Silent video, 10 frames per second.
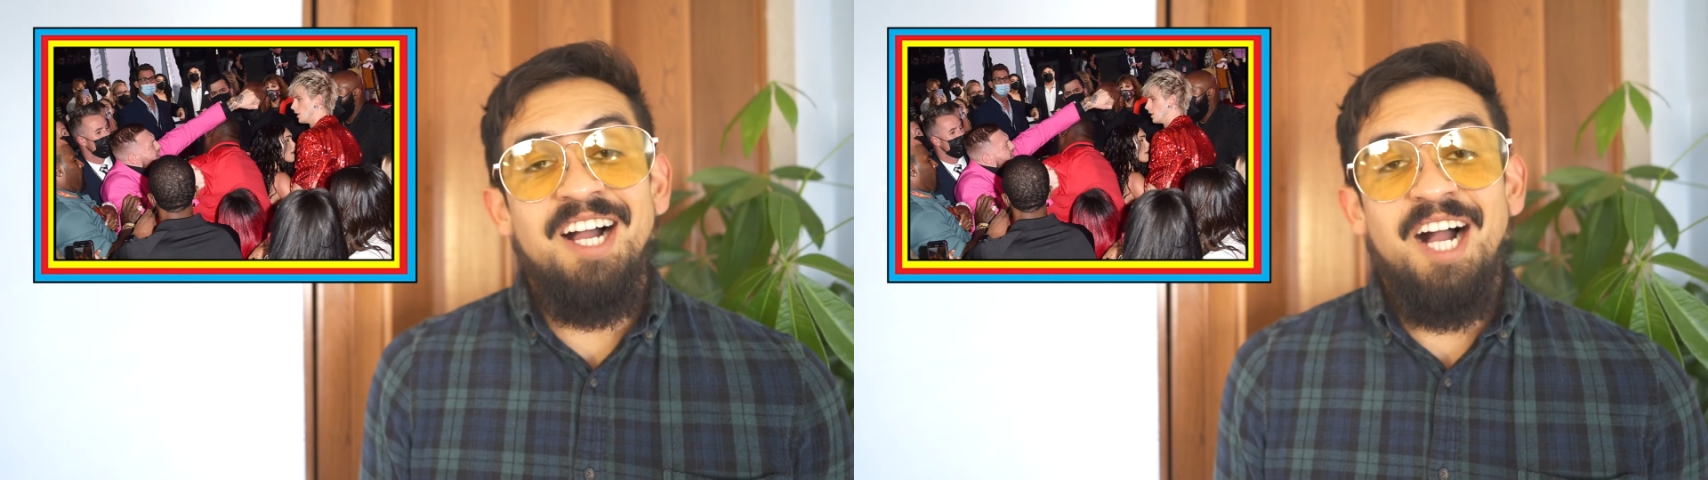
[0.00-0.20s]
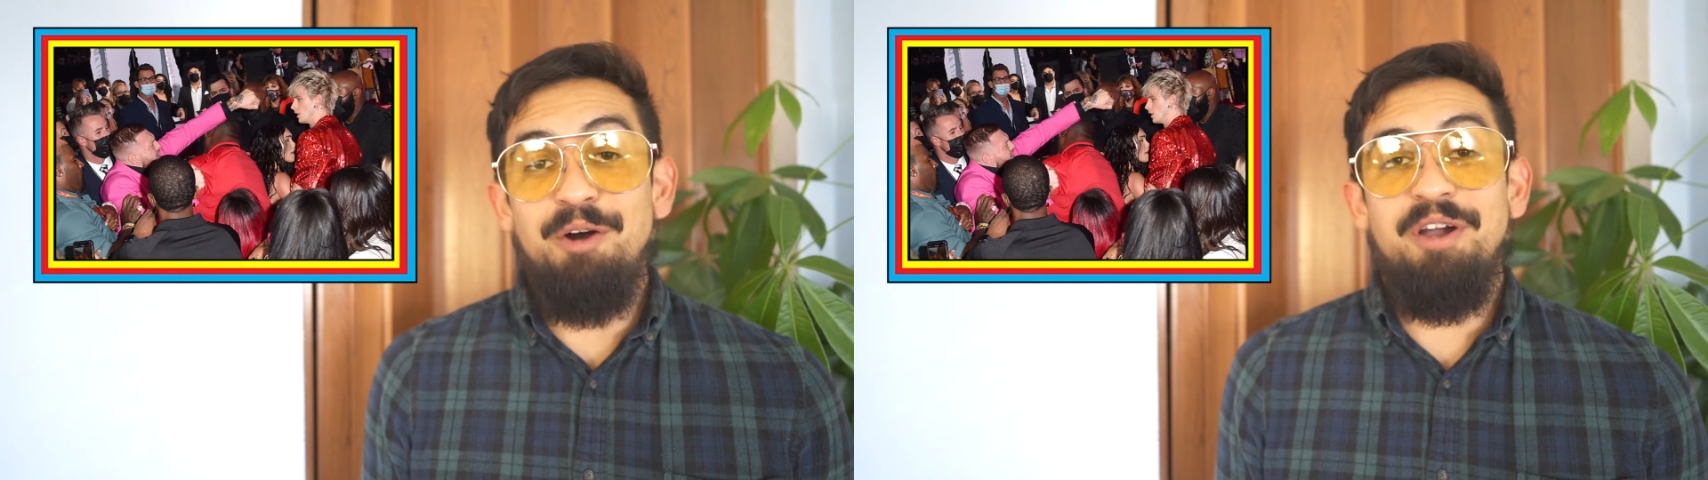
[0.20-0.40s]

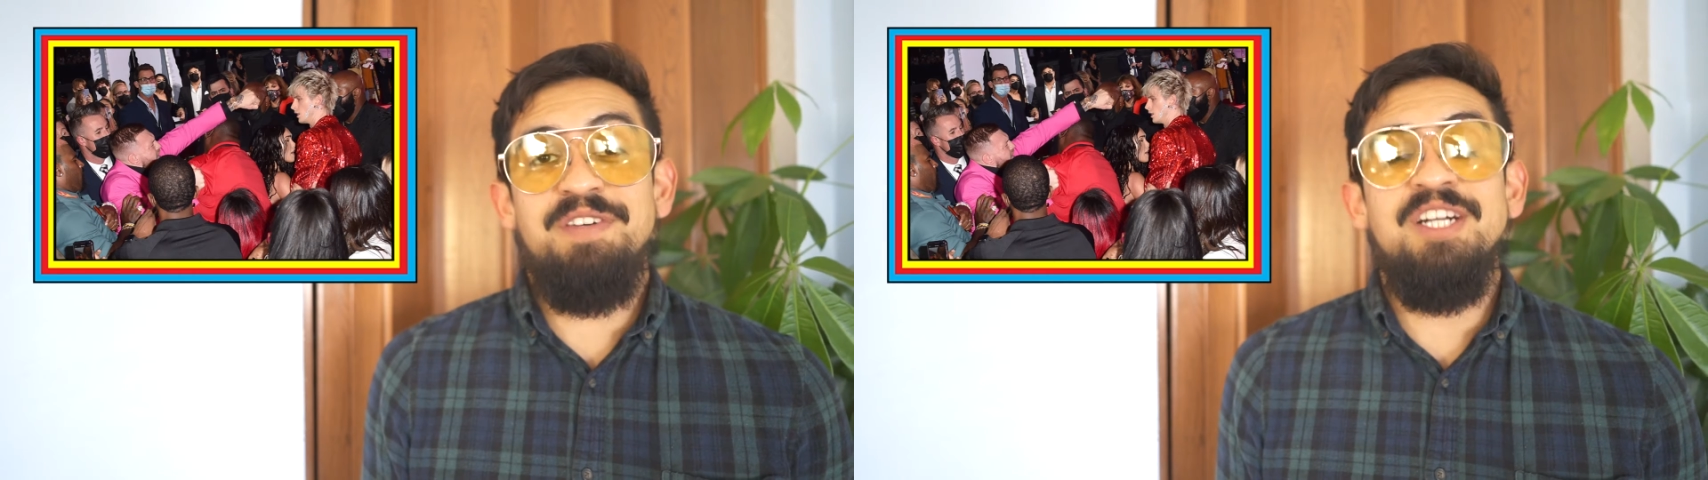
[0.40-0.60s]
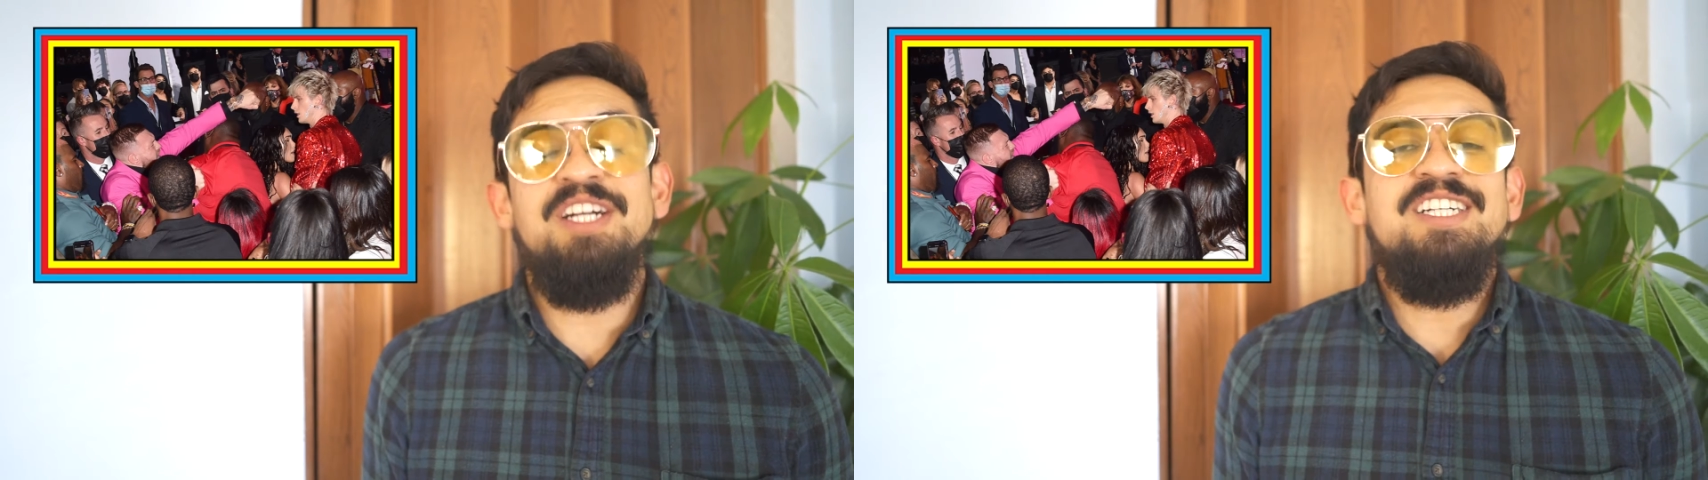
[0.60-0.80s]

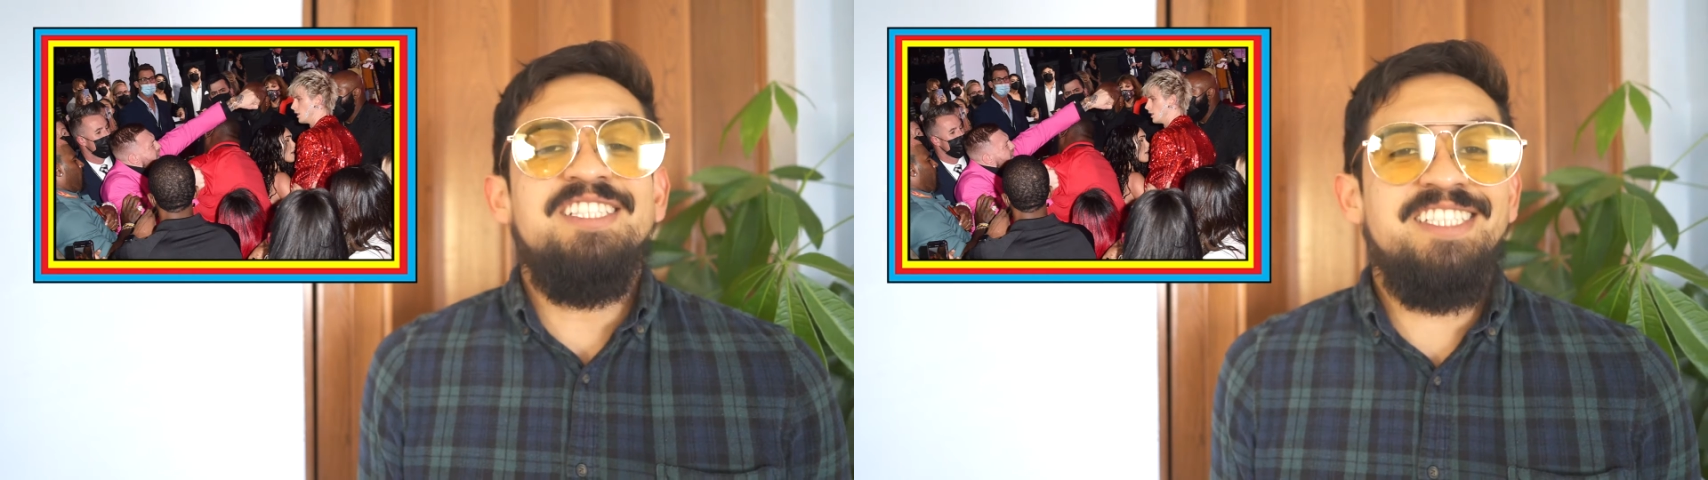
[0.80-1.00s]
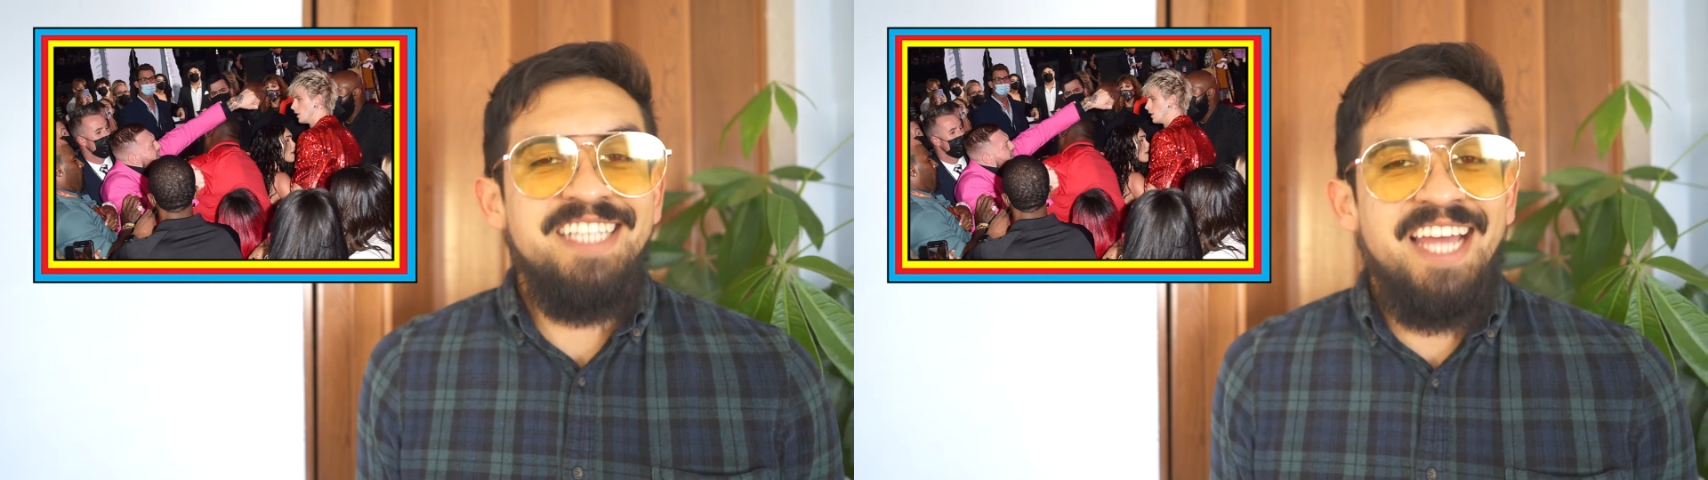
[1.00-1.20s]
However,
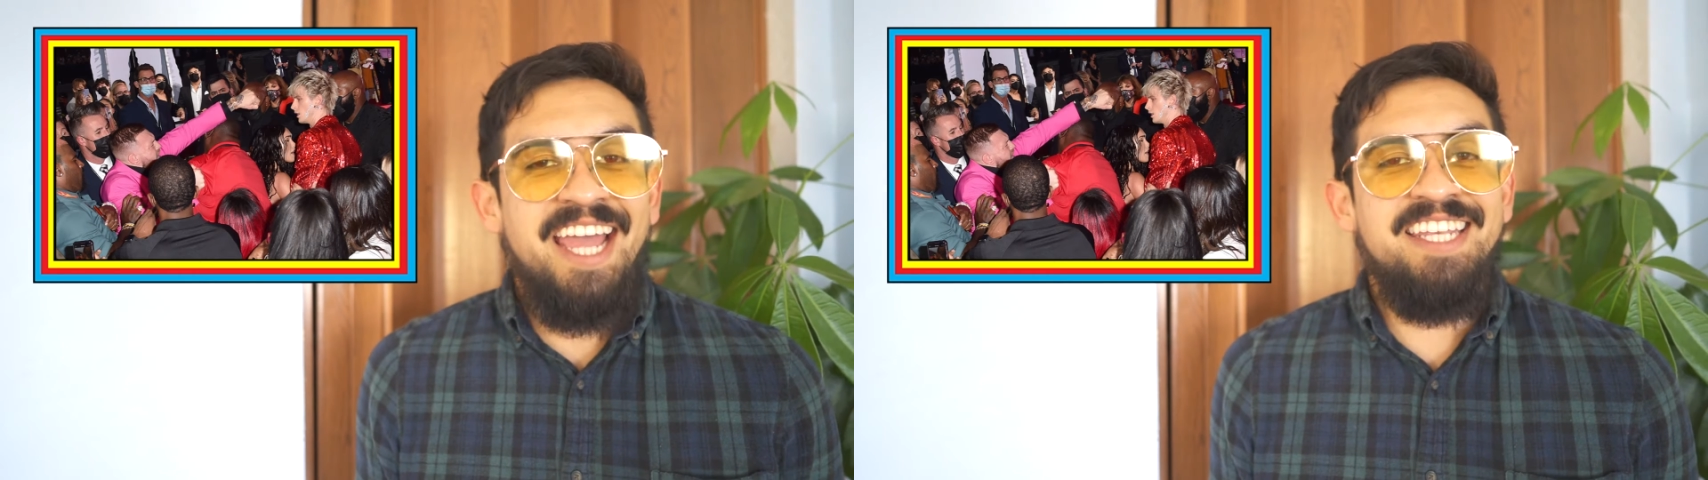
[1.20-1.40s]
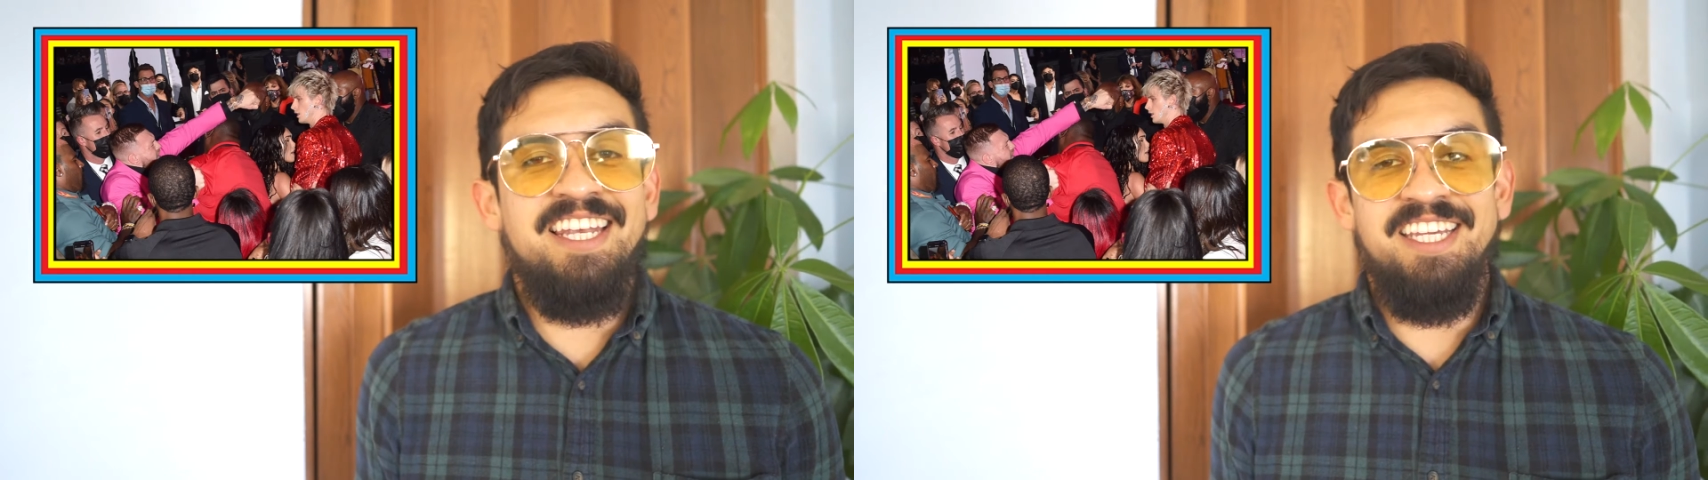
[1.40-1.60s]

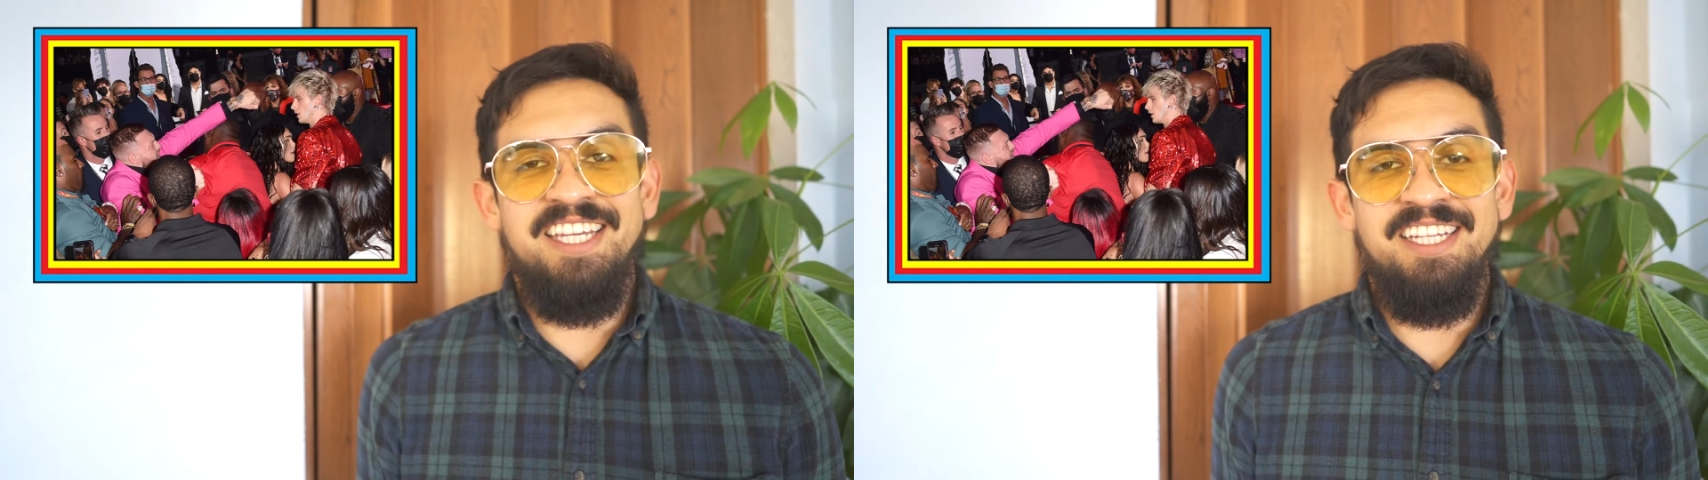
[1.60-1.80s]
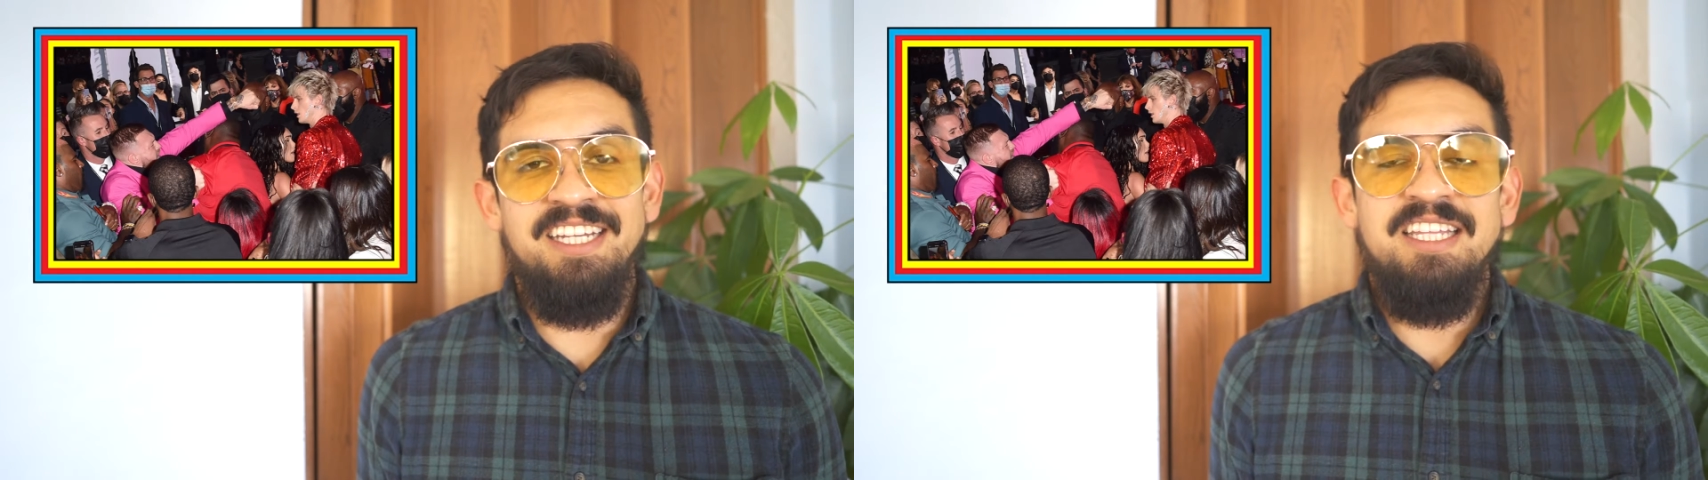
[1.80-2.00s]

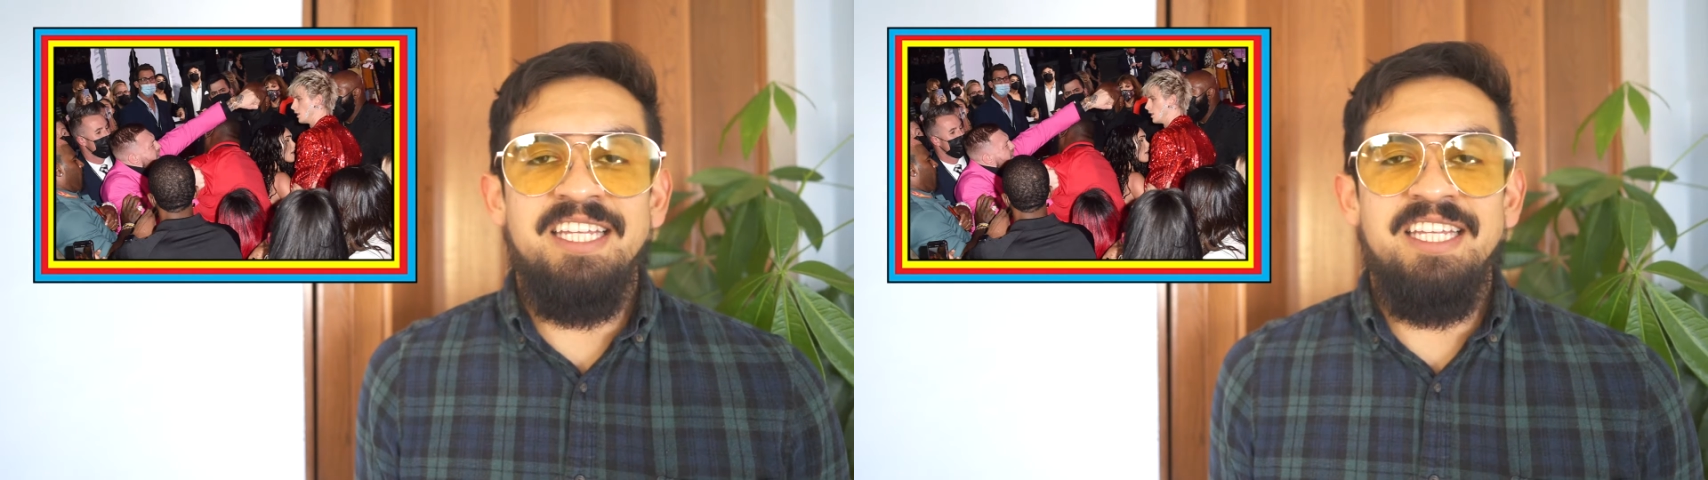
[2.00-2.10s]
sadly,